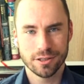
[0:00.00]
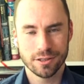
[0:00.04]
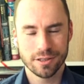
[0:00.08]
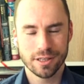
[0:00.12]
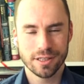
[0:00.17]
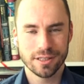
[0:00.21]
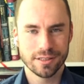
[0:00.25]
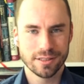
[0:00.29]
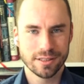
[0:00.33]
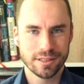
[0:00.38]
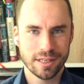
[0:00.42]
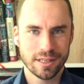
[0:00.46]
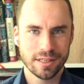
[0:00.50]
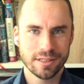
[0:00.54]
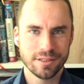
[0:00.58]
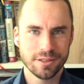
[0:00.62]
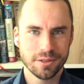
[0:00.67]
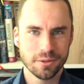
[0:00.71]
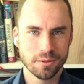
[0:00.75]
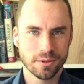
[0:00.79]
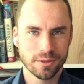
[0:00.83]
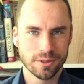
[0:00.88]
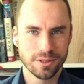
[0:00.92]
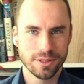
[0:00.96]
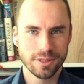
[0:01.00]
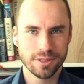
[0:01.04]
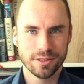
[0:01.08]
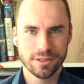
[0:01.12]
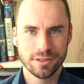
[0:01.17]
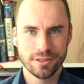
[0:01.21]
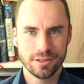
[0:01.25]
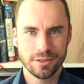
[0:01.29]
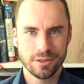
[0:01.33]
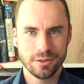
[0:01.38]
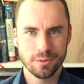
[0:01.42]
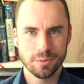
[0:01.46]
and then you will need
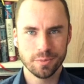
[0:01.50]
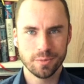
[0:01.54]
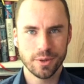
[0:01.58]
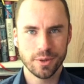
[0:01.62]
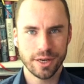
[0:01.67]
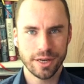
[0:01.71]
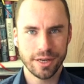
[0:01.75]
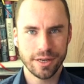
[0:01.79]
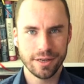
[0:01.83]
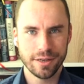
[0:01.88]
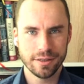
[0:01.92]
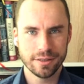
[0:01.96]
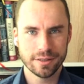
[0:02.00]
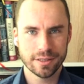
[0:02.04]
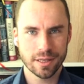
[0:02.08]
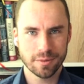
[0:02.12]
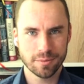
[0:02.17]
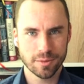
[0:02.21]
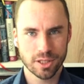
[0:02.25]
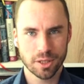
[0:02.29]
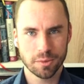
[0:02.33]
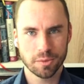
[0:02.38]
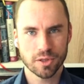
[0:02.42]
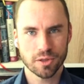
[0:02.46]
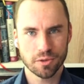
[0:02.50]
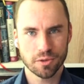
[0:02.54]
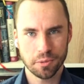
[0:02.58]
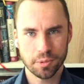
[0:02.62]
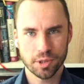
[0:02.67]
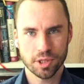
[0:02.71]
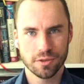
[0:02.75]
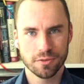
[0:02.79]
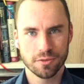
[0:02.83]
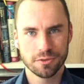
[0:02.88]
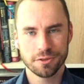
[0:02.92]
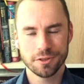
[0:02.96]
to pay some
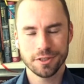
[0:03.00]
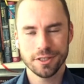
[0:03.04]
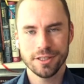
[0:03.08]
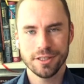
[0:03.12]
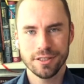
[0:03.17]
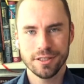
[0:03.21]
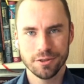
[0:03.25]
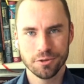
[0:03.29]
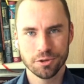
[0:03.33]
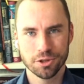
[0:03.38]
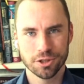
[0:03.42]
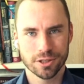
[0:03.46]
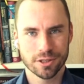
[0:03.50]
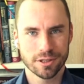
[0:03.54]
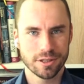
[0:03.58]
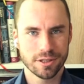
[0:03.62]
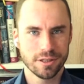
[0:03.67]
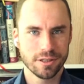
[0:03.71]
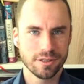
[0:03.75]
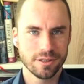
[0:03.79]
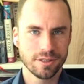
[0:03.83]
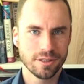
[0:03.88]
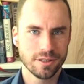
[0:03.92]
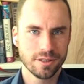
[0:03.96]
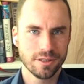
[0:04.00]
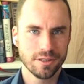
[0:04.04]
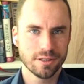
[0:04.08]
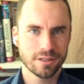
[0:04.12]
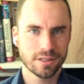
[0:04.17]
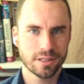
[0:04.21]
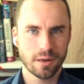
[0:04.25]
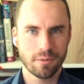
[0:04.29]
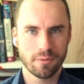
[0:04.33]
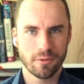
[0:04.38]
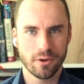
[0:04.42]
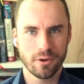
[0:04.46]
subscription fee. Usually this is
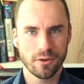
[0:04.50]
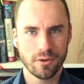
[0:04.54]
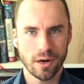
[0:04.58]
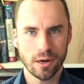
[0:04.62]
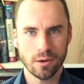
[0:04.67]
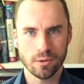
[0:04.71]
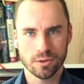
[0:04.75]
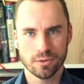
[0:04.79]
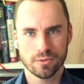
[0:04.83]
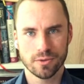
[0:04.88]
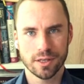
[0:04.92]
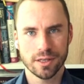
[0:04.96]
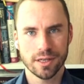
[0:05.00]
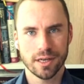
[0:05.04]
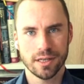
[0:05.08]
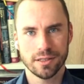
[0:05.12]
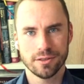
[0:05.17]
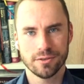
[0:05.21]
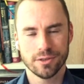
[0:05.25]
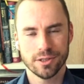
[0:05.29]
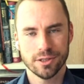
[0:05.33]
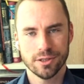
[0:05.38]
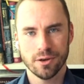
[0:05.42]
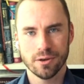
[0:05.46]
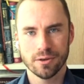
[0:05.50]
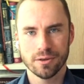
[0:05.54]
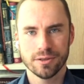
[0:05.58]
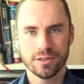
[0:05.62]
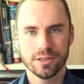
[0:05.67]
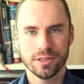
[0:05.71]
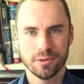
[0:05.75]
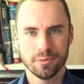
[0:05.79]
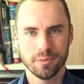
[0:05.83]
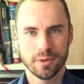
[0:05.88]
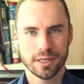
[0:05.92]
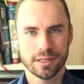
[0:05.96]
somewhere around
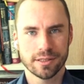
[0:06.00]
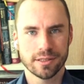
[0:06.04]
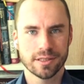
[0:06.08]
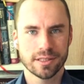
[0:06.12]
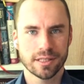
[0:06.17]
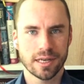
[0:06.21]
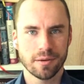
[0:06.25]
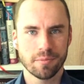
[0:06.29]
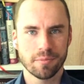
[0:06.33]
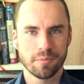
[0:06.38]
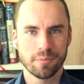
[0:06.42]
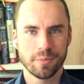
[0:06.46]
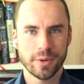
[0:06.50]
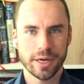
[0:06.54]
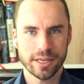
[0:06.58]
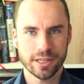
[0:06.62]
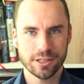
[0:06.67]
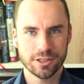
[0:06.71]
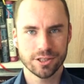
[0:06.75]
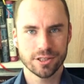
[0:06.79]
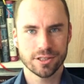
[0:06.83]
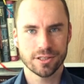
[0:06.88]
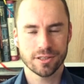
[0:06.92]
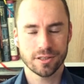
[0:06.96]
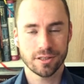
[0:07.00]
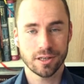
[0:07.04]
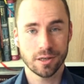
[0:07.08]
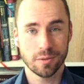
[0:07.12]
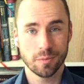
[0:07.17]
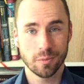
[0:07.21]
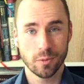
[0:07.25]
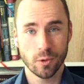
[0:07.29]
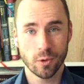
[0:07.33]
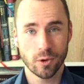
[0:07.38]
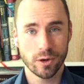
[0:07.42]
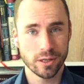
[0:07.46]
$100, but some packages are
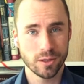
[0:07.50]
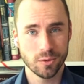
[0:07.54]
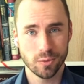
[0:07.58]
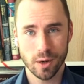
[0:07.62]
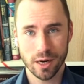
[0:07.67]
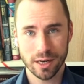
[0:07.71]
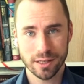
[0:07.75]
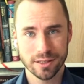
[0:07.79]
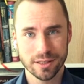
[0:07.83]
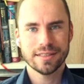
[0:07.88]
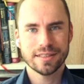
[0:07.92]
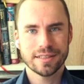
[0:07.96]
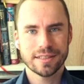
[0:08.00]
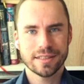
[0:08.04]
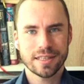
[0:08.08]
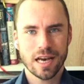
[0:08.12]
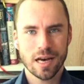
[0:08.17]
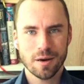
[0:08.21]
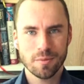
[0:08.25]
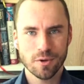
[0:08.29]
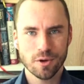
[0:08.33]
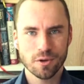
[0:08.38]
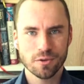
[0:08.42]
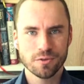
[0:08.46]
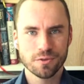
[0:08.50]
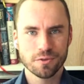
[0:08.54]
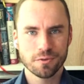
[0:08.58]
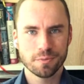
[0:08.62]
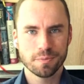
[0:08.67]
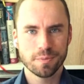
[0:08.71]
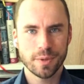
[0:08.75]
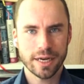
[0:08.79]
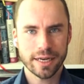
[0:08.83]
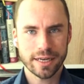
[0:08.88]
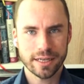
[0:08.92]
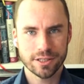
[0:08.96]
more advanced. Some of
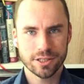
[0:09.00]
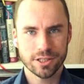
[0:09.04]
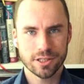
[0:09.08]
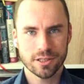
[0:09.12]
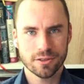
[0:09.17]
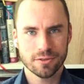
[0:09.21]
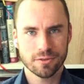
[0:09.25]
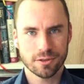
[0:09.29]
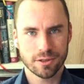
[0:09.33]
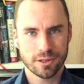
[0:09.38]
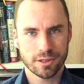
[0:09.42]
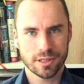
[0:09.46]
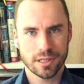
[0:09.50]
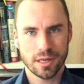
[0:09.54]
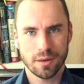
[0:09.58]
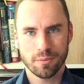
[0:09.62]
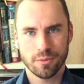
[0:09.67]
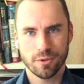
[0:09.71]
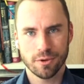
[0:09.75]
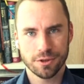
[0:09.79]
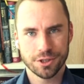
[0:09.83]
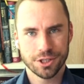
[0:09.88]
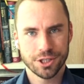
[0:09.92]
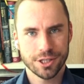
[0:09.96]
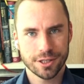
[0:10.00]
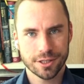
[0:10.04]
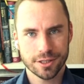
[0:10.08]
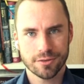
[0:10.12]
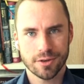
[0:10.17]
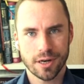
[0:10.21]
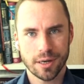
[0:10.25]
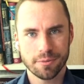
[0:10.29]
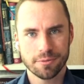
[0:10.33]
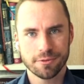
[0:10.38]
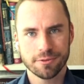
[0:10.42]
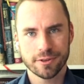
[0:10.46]
packages, for example,
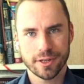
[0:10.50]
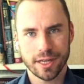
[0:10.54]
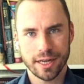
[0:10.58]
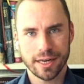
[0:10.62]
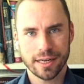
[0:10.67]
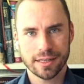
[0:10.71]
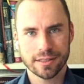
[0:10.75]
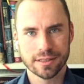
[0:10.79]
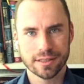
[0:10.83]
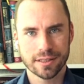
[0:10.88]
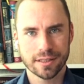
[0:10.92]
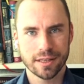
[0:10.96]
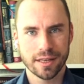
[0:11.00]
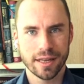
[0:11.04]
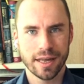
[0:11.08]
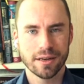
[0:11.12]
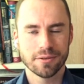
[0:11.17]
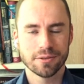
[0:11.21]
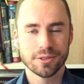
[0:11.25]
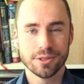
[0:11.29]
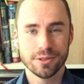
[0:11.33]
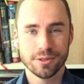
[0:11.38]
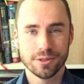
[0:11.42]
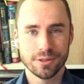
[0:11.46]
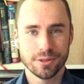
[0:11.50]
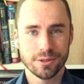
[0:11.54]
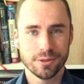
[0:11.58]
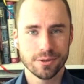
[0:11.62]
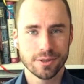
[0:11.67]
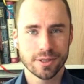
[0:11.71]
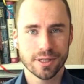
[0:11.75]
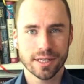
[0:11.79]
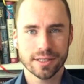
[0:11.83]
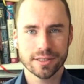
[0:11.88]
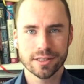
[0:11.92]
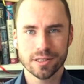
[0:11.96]
ShareTribe Flex, allows you to
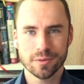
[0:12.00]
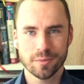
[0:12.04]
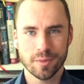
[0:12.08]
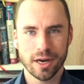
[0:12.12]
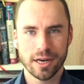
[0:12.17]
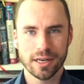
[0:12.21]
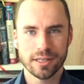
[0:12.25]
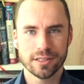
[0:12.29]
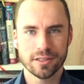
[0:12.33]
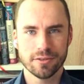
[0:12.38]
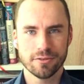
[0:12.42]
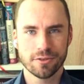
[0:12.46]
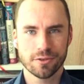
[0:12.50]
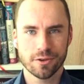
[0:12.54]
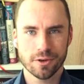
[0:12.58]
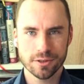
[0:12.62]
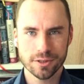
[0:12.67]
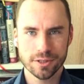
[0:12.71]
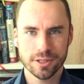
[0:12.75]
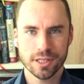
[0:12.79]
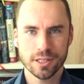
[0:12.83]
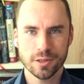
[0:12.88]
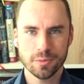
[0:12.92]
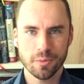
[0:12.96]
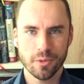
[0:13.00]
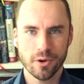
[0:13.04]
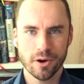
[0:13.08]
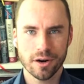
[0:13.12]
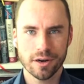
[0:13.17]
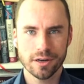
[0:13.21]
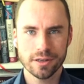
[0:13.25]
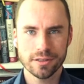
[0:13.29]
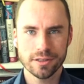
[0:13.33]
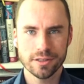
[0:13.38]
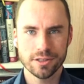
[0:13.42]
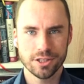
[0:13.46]
customize the front-end
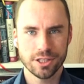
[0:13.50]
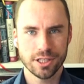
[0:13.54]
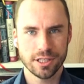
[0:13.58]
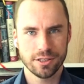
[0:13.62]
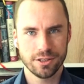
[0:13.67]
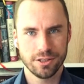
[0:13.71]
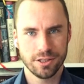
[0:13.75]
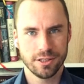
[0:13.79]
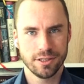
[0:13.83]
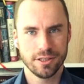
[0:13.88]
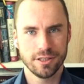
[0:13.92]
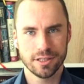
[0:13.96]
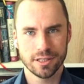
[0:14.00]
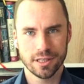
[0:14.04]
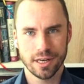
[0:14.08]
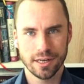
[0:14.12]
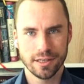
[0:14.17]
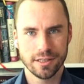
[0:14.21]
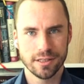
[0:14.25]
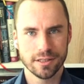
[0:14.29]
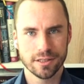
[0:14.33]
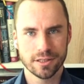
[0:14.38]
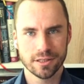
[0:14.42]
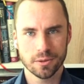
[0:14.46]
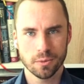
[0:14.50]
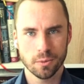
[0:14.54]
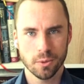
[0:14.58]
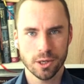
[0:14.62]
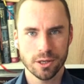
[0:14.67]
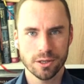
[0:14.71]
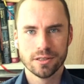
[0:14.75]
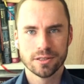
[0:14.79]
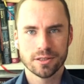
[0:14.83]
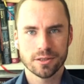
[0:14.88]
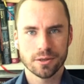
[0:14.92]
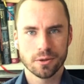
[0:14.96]
part, change the design and so
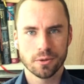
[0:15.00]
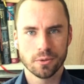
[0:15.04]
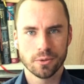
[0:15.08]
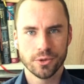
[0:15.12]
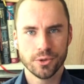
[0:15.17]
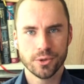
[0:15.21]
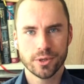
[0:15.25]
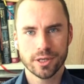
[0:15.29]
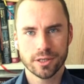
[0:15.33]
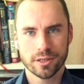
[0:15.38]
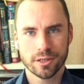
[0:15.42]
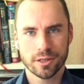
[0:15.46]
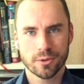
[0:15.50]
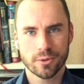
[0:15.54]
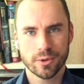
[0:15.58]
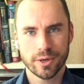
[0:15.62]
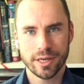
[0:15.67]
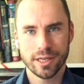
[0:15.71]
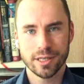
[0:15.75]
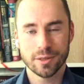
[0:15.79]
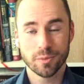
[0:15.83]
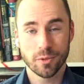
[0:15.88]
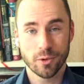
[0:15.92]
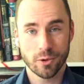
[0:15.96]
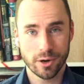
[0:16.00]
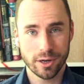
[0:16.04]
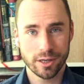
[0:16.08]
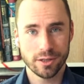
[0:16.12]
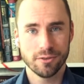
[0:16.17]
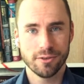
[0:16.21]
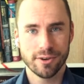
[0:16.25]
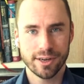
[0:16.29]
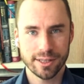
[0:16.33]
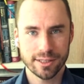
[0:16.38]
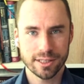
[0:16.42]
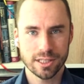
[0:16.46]
on. So you can create more
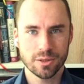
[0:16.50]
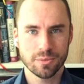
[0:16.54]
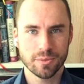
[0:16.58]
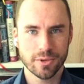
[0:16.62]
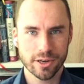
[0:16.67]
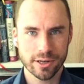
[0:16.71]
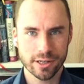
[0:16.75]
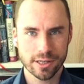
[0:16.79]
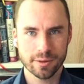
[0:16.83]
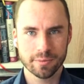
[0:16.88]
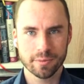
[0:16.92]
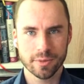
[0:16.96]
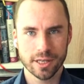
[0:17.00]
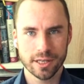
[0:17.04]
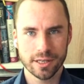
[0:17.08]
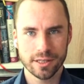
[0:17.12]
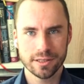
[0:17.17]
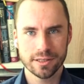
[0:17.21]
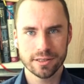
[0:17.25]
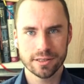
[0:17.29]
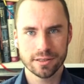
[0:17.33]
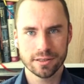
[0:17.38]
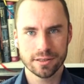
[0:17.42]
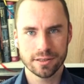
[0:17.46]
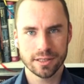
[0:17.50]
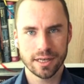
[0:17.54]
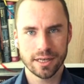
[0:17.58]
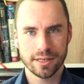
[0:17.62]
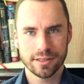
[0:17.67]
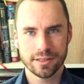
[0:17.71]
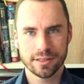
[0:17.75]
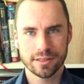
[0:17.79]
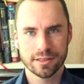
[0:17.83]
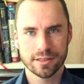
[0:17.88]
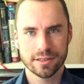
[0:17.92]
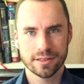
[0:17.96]
advanced marketplace that
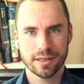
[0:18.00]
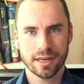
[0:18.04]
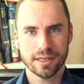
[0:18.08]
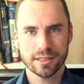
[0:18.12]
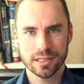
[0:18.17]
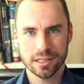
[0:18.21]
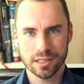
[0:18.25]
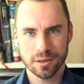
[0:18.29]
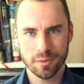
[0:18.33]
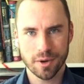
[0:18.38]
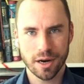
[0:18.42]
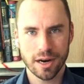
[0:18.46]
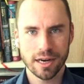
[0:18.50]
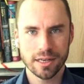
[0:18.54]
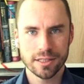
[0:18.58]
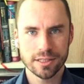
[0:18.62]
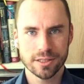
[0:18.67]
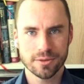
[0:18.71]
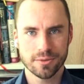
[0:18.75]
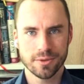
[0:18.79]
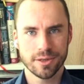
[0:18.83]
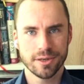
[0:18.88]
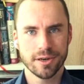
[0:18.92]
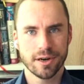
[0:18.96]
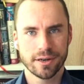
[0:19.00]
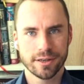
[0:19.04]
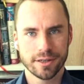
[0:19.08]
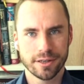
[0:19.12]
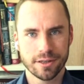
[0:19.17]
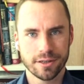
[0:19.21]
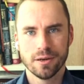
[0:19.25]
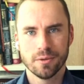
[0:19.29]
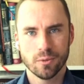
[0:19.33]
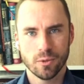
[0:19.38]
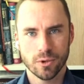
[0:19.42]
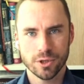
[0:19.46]
is customized
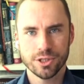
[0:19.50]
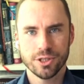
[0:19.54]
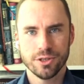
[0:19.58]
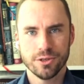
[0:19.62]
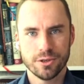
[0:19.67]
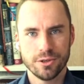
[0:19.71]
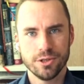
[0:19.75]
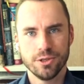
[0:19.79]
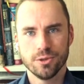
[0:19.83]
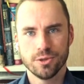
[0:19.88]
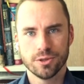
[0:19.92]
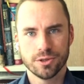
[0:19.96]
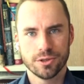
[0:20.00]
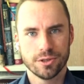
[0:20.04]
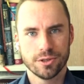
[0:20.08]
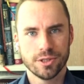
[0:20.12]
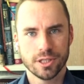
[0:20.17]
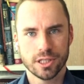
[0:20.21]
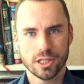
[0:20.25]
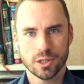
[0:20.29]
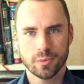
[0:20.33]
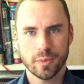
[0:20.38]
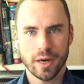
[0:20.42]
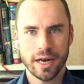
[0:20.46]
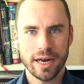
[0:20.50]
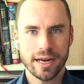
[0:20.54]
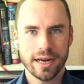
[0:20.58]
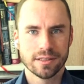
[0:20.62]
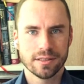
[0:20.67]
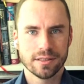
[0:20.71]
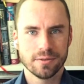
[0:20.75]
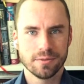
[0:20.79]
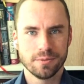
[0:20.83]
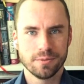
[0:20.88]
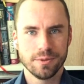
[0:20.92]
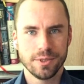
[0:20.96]
regarding what your users
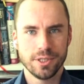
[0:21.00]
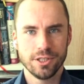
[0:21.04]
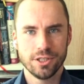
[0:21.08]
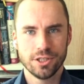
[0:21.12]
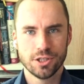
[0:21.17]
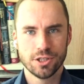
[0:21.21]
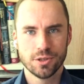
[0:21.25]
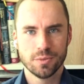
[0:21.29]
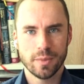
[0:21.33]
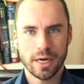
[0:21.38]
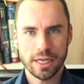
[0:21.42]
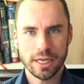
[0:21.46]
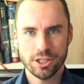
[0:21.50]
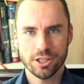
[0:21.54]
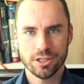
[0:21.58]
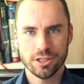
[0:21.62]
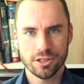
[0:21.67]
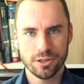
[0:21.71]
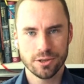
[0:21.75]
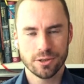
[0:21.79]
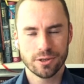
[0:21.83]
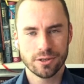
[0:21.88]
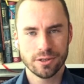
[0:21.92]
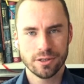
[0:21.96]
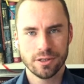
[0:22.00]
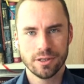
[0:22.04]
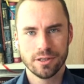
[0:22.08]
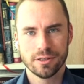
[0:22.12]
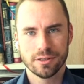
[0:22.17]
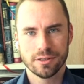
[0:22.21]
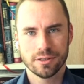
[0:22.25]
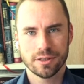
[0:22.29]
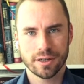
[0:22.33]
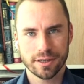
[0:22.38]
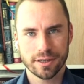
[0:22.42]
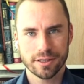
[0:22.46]
expect, which matches your
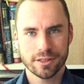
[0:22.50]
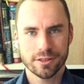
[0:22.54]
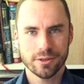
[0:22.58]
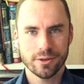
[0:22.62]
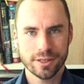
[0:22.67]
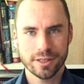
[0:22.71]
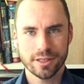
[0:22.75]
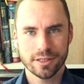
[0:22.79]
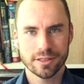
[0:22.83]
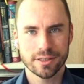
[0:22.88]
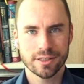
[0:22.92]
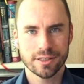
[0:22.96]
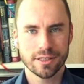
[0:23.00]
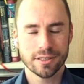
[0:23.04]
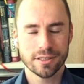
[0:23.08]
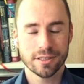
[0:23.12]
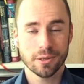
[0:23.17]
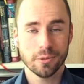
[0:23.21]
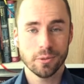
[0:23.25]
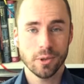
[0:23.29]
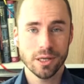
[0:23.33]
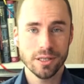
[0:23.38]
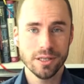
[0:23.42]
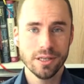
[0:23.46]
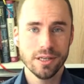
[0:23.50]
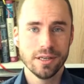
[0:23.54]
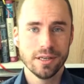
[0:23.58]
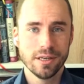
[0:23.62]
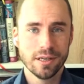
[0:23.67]
target audience and so on.